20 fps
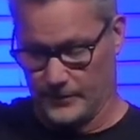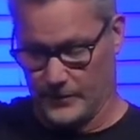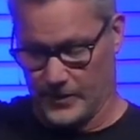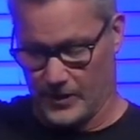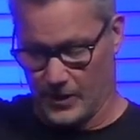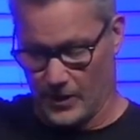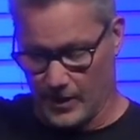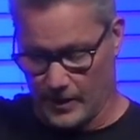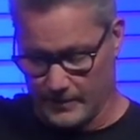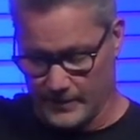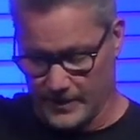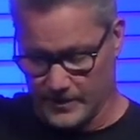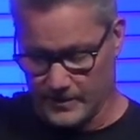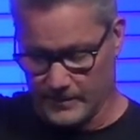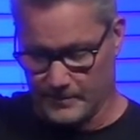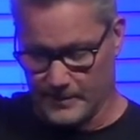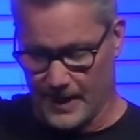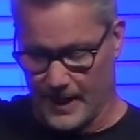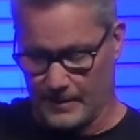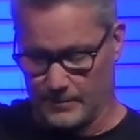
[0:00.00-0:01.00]
the armies
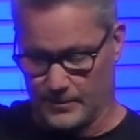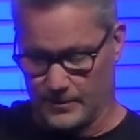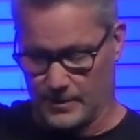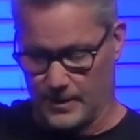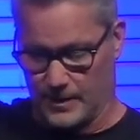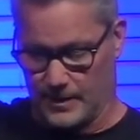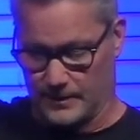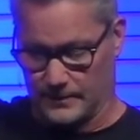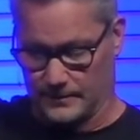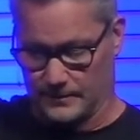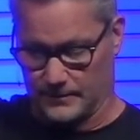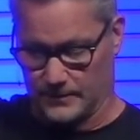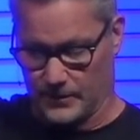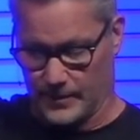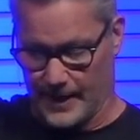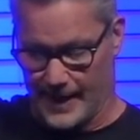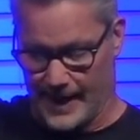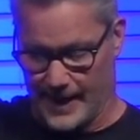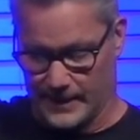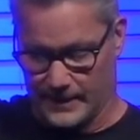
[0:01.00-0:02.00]
of Babylon
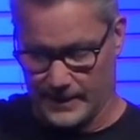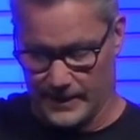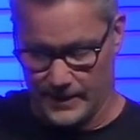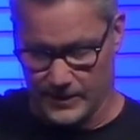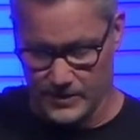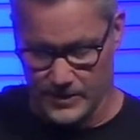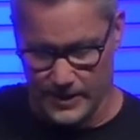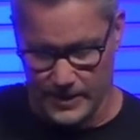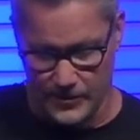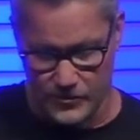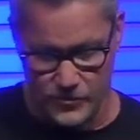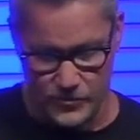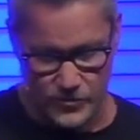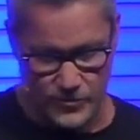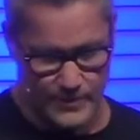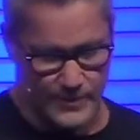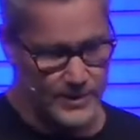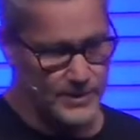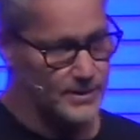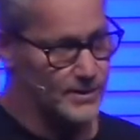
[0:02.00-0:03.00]
were acting as
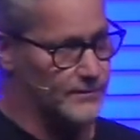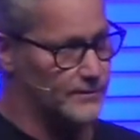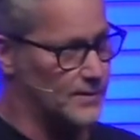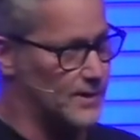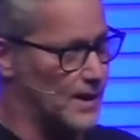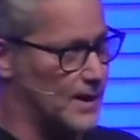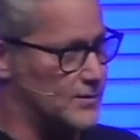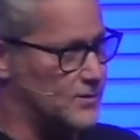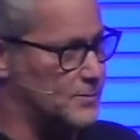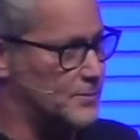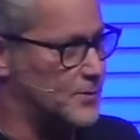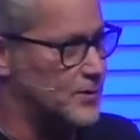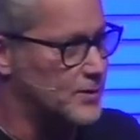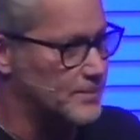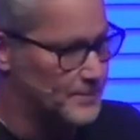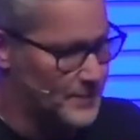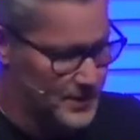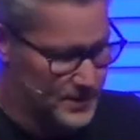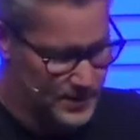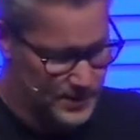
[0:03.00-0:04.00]
instrument of God's
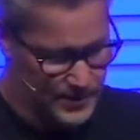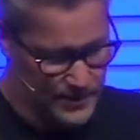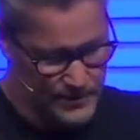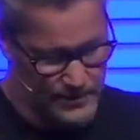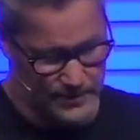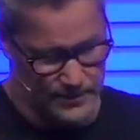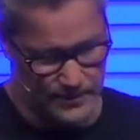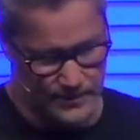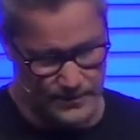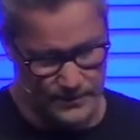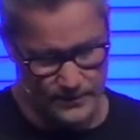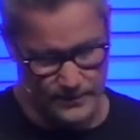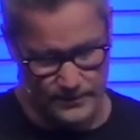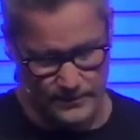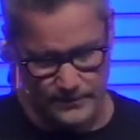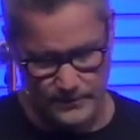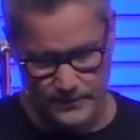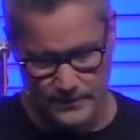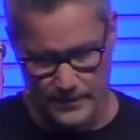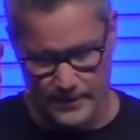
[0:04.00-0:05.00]
purposes
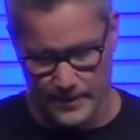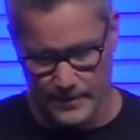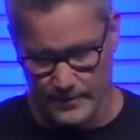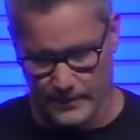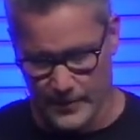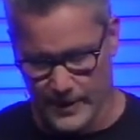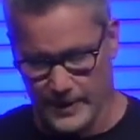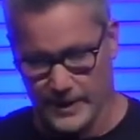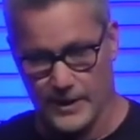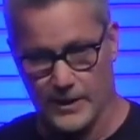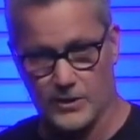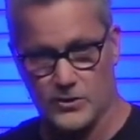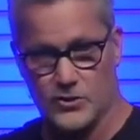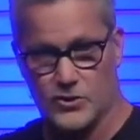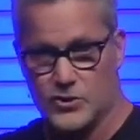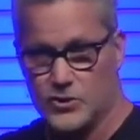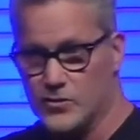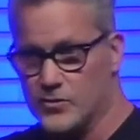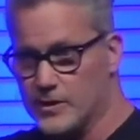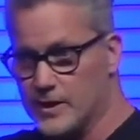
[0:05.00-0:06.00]
in bringing
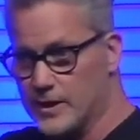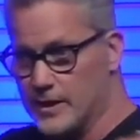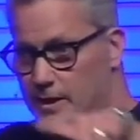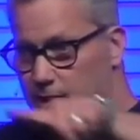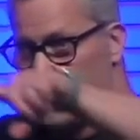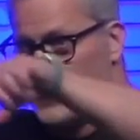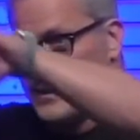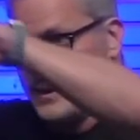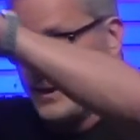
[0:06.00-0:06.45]
Judah into